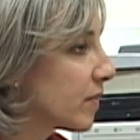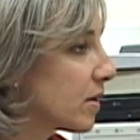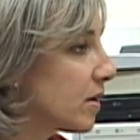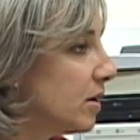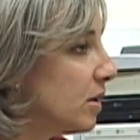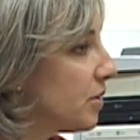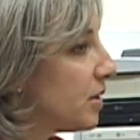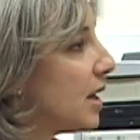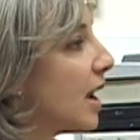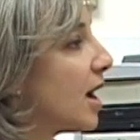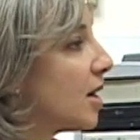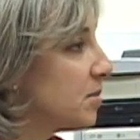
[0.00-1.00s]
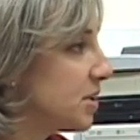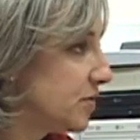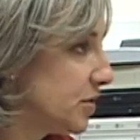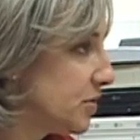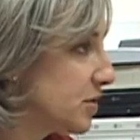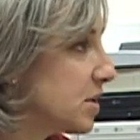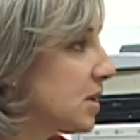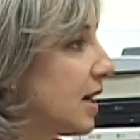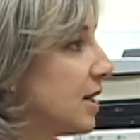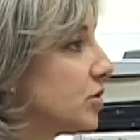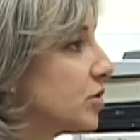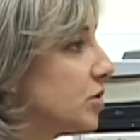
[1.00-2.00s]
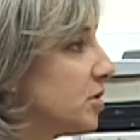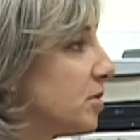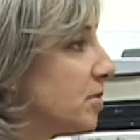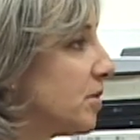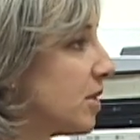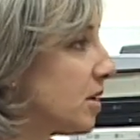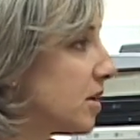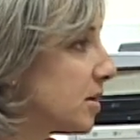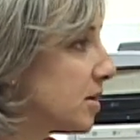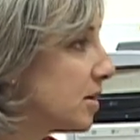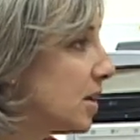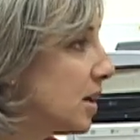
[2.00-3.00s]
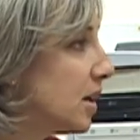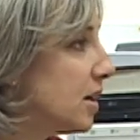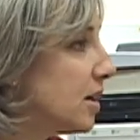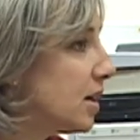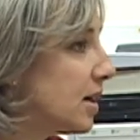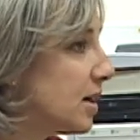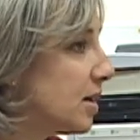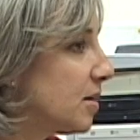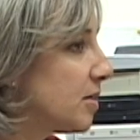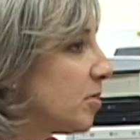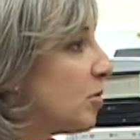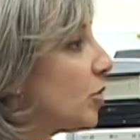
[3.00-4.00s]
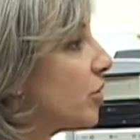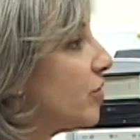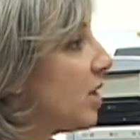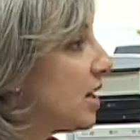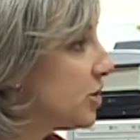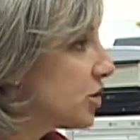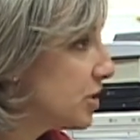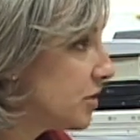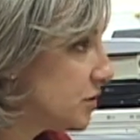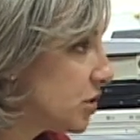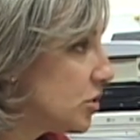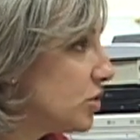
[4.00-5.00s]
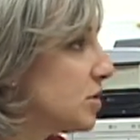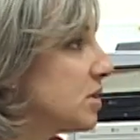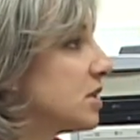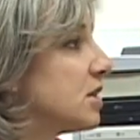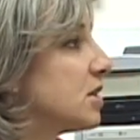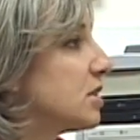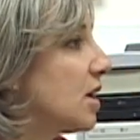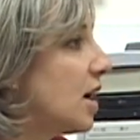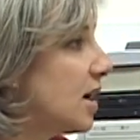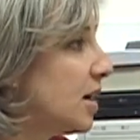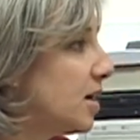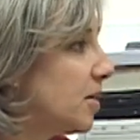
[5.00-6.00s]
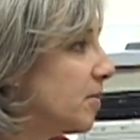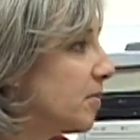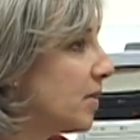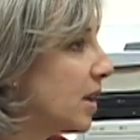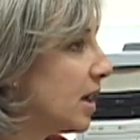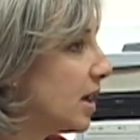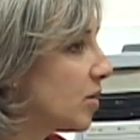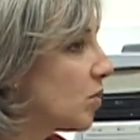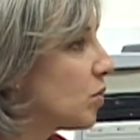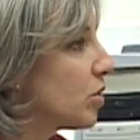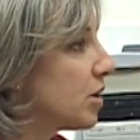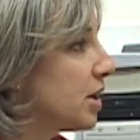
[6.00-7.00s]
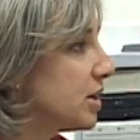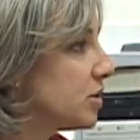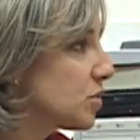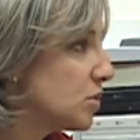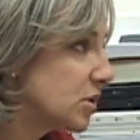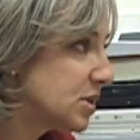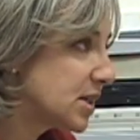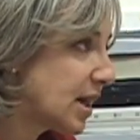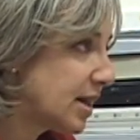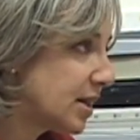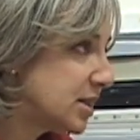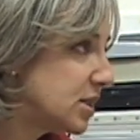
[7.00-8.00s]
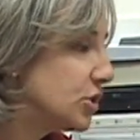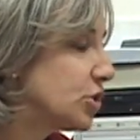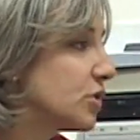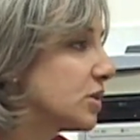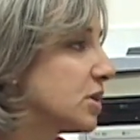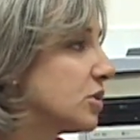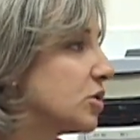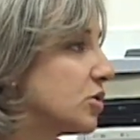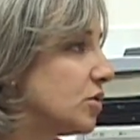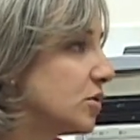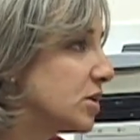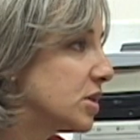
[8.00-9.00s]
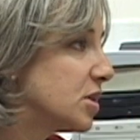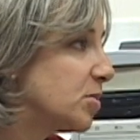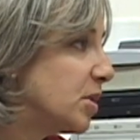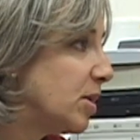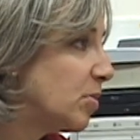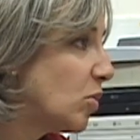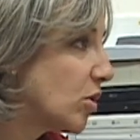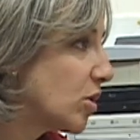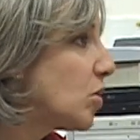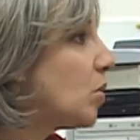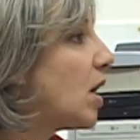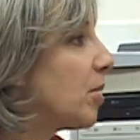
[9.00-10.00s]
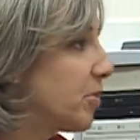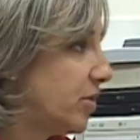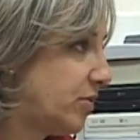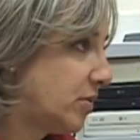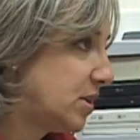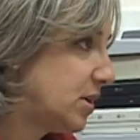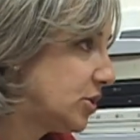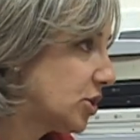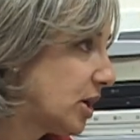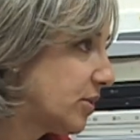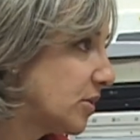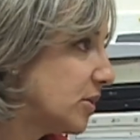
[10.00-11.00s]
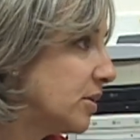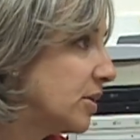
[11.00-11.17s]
you know, the atmosphere of the classroom, the motivation of students, and working towards getting teachers and students to be more cooperative with each other.